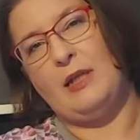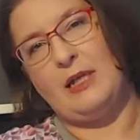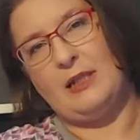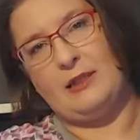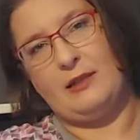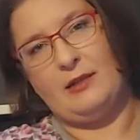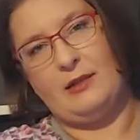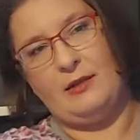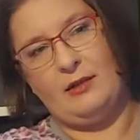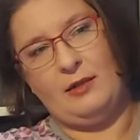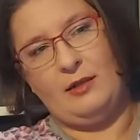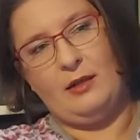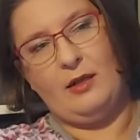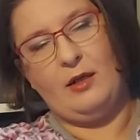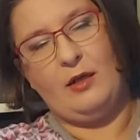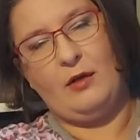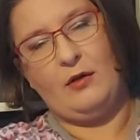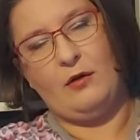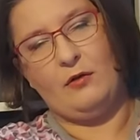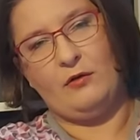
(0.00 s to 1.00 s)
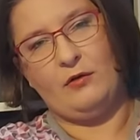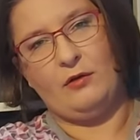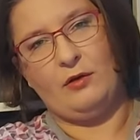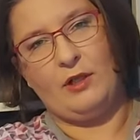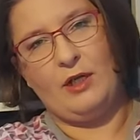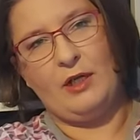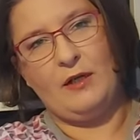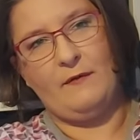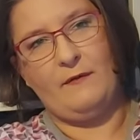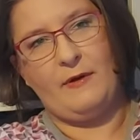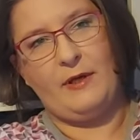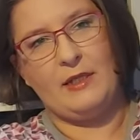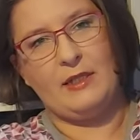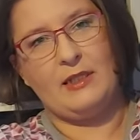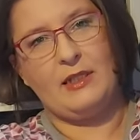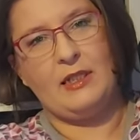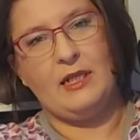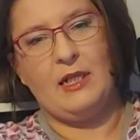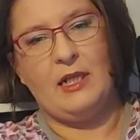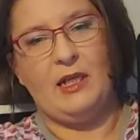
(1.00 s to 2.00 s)
that's the cotton
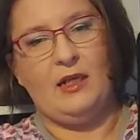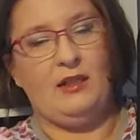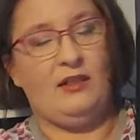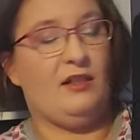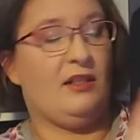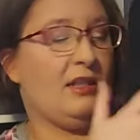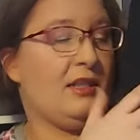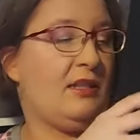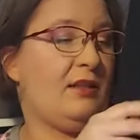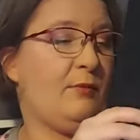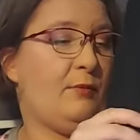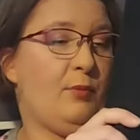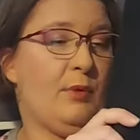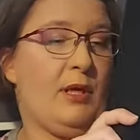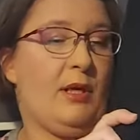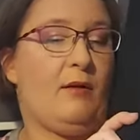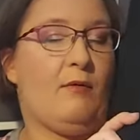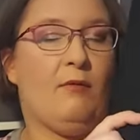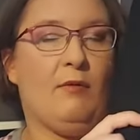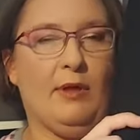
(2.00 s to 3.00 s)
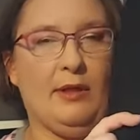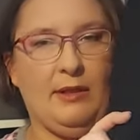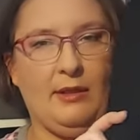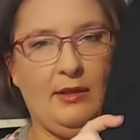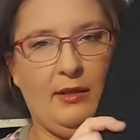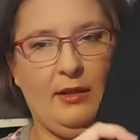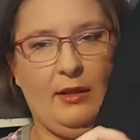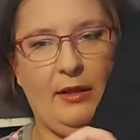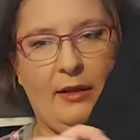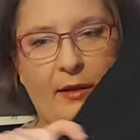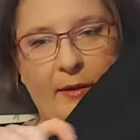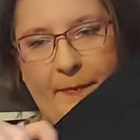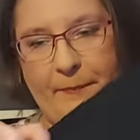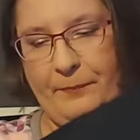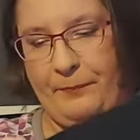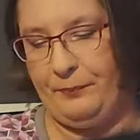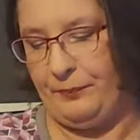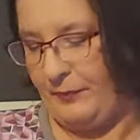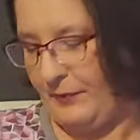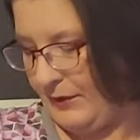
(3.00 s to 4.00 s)
canvas. It's just the black one,
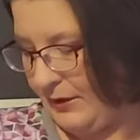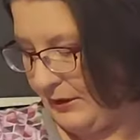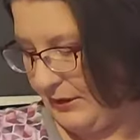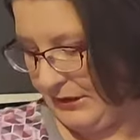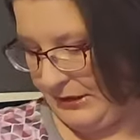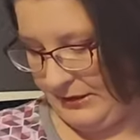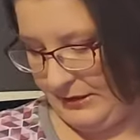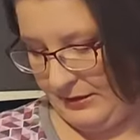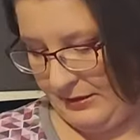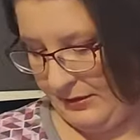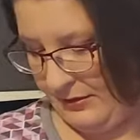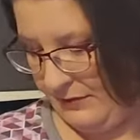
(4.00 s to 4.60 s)
and